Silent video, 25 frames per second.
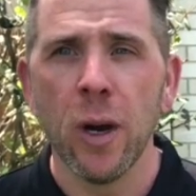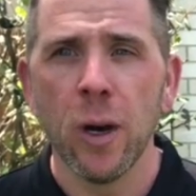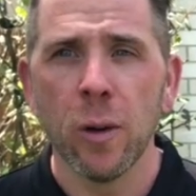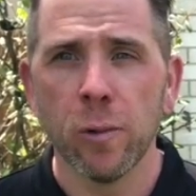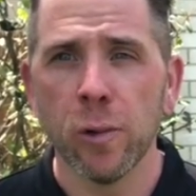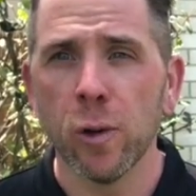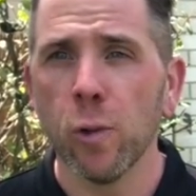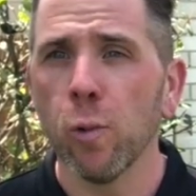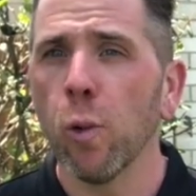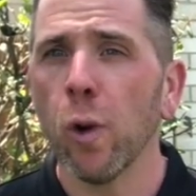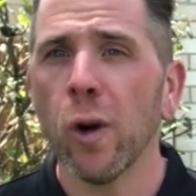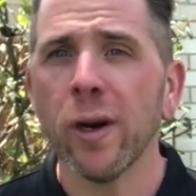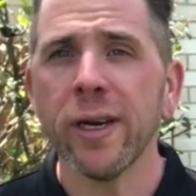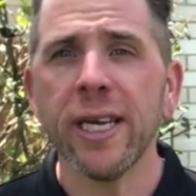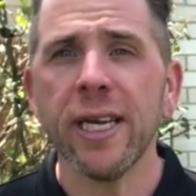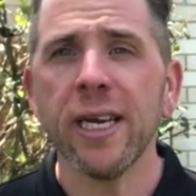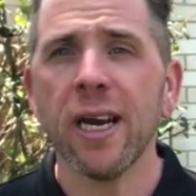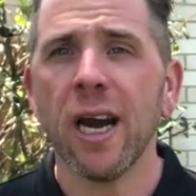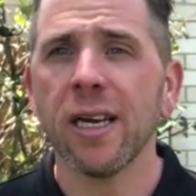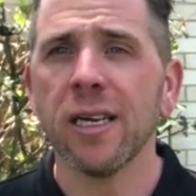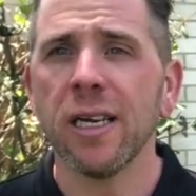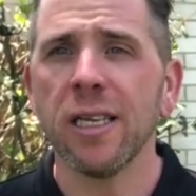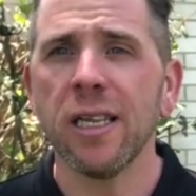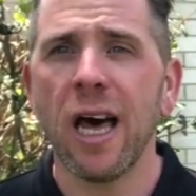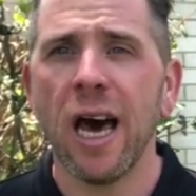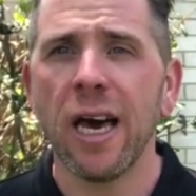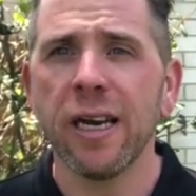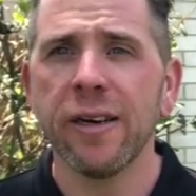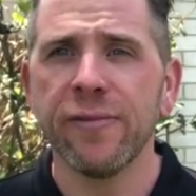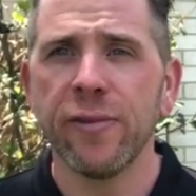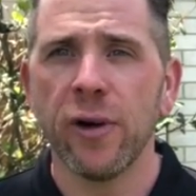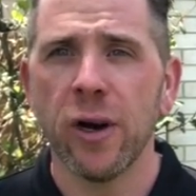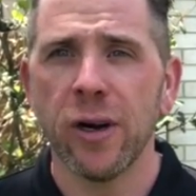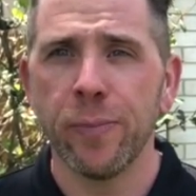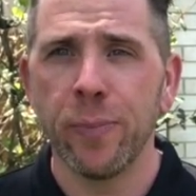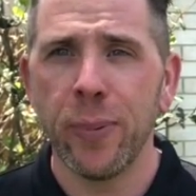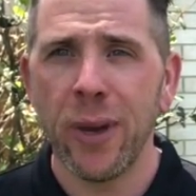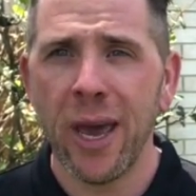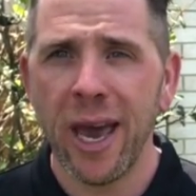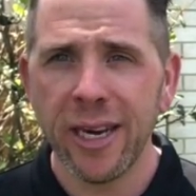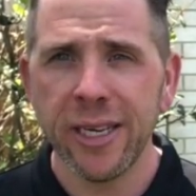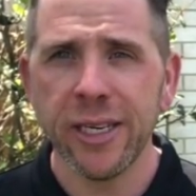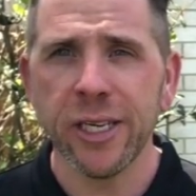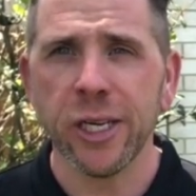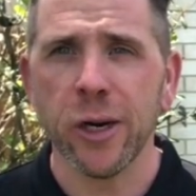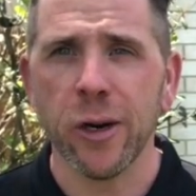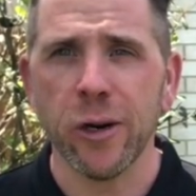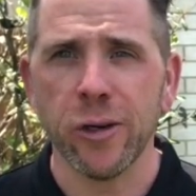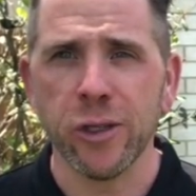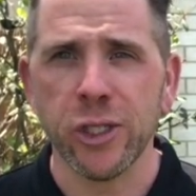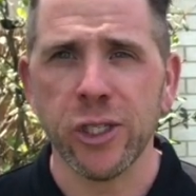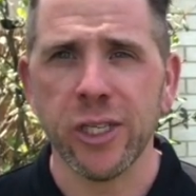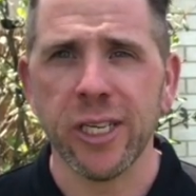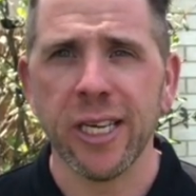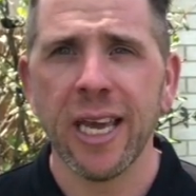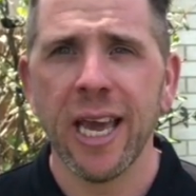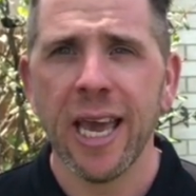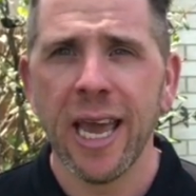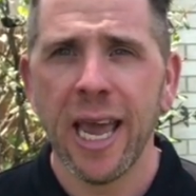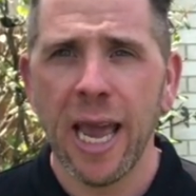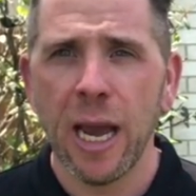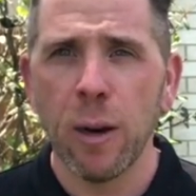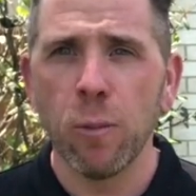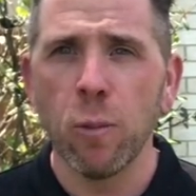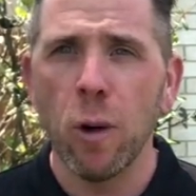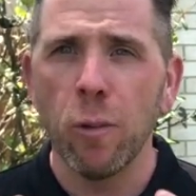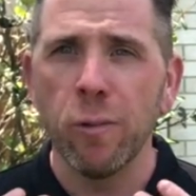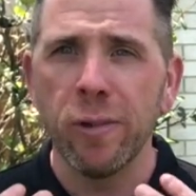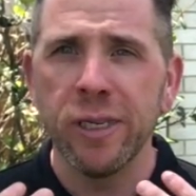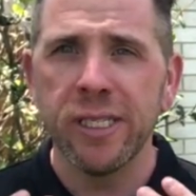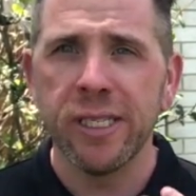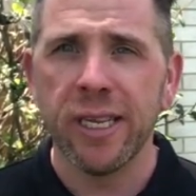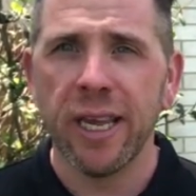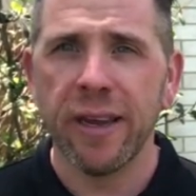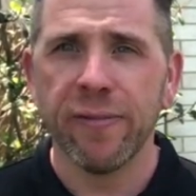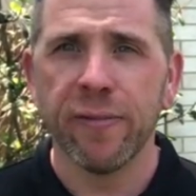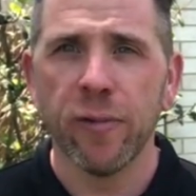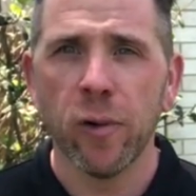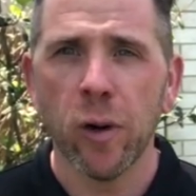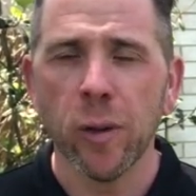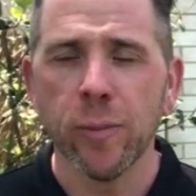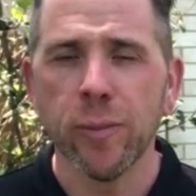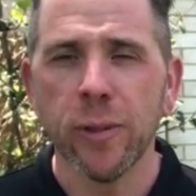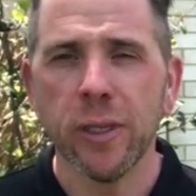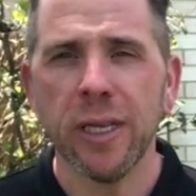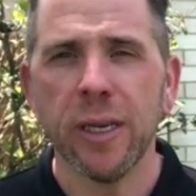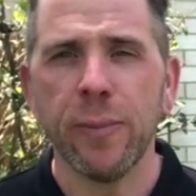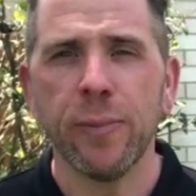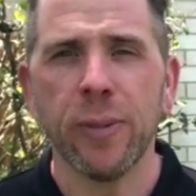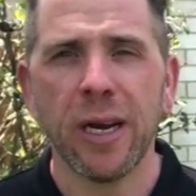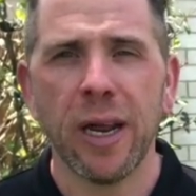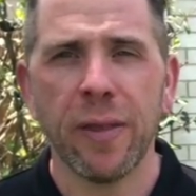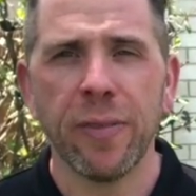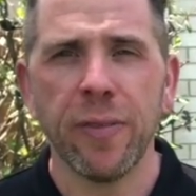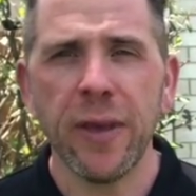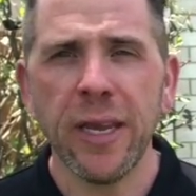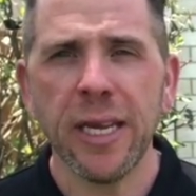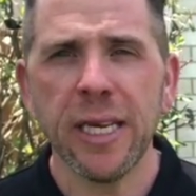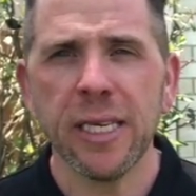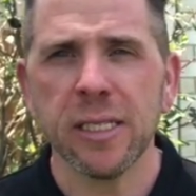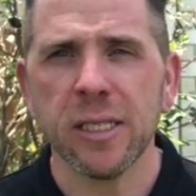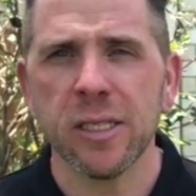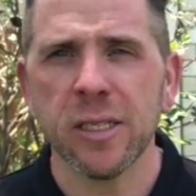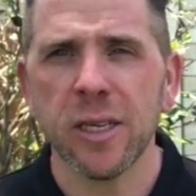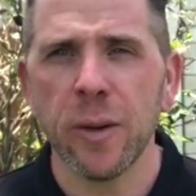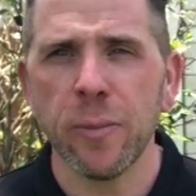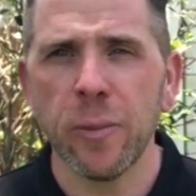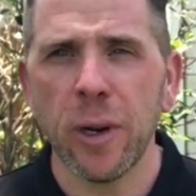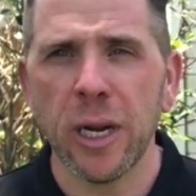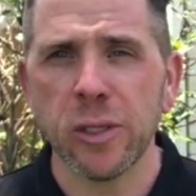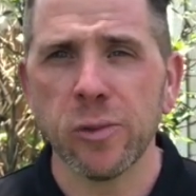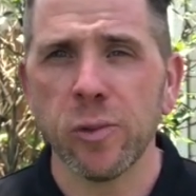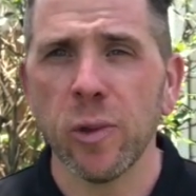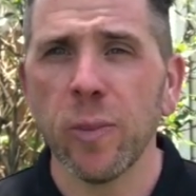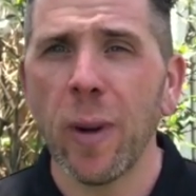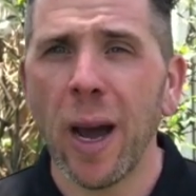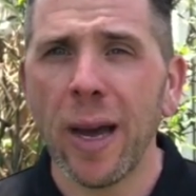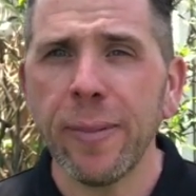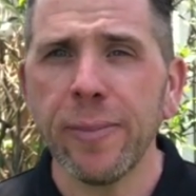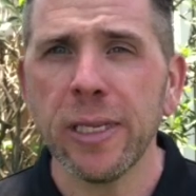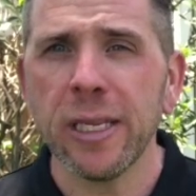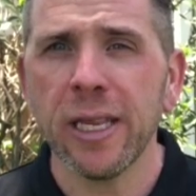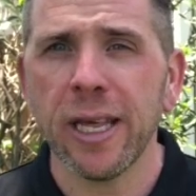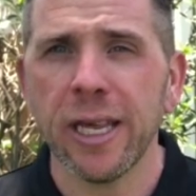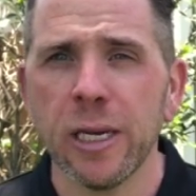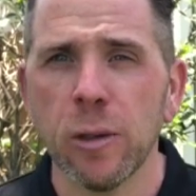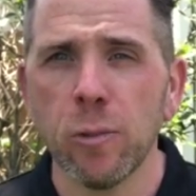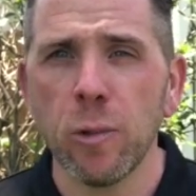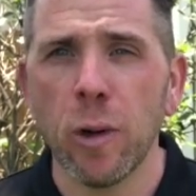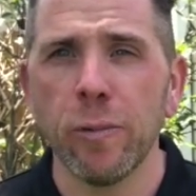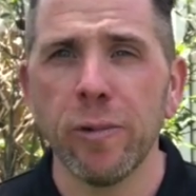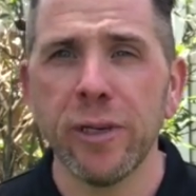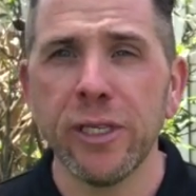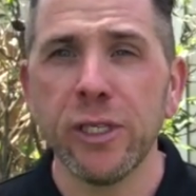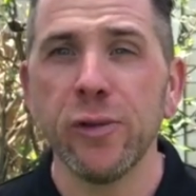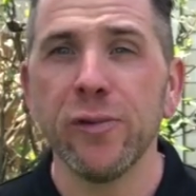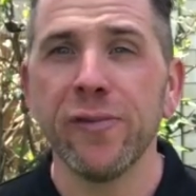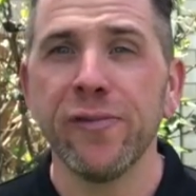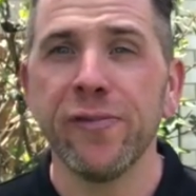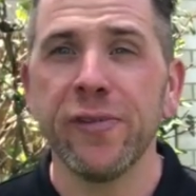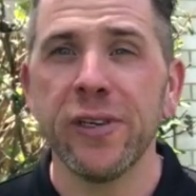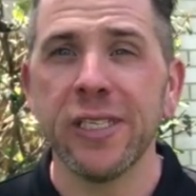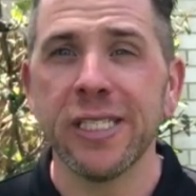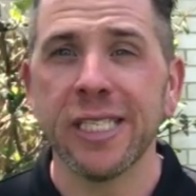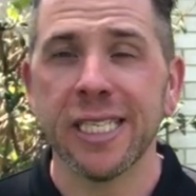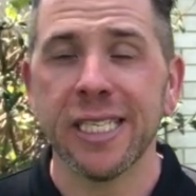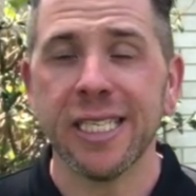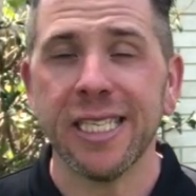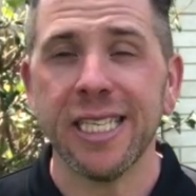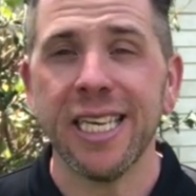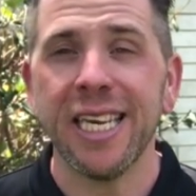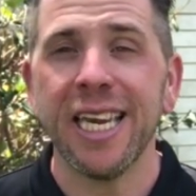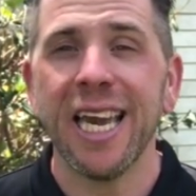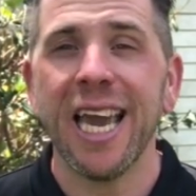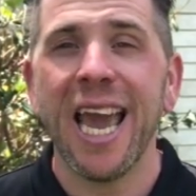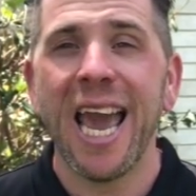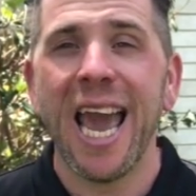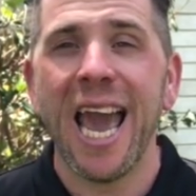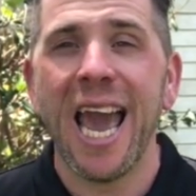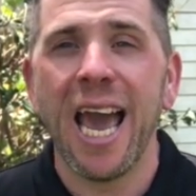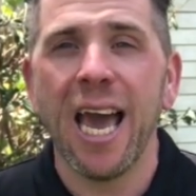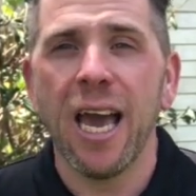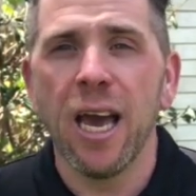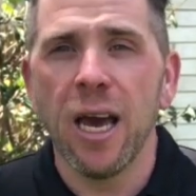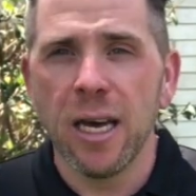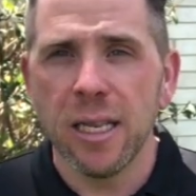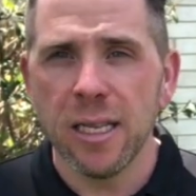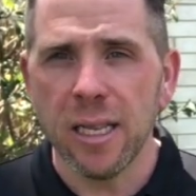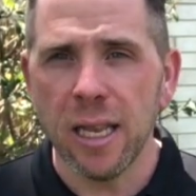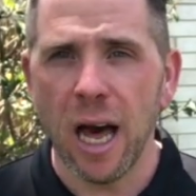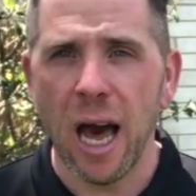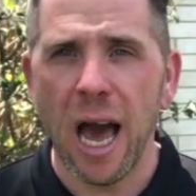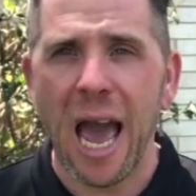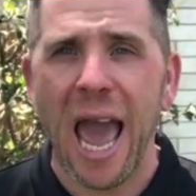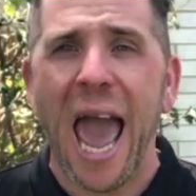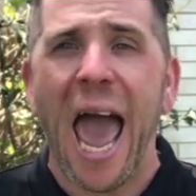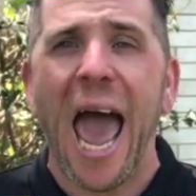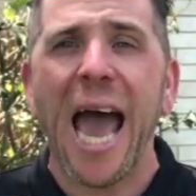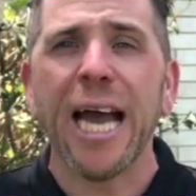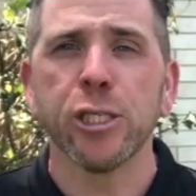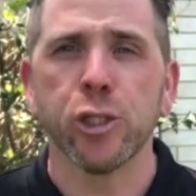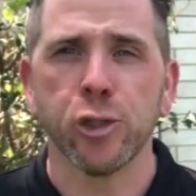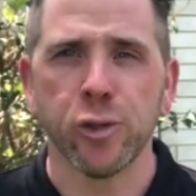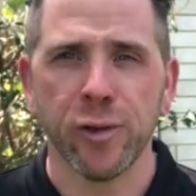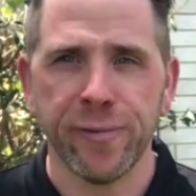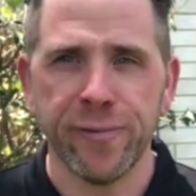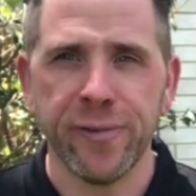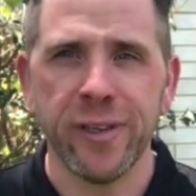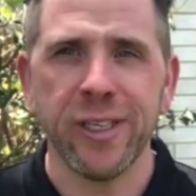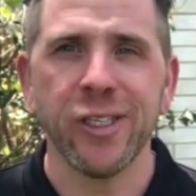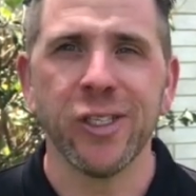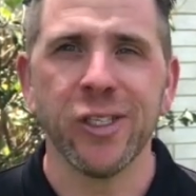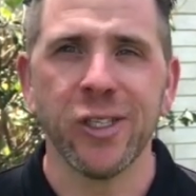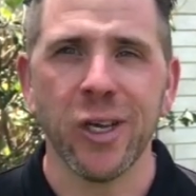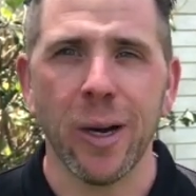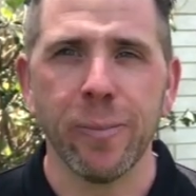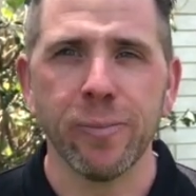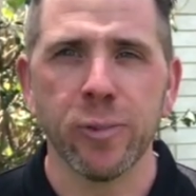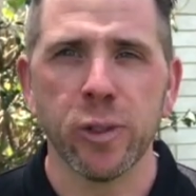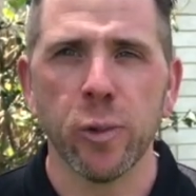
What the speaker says: We're working on a lot of our pedagogy and what we say verbally, but I think in some ways we might be letting what we do physically atrophy some.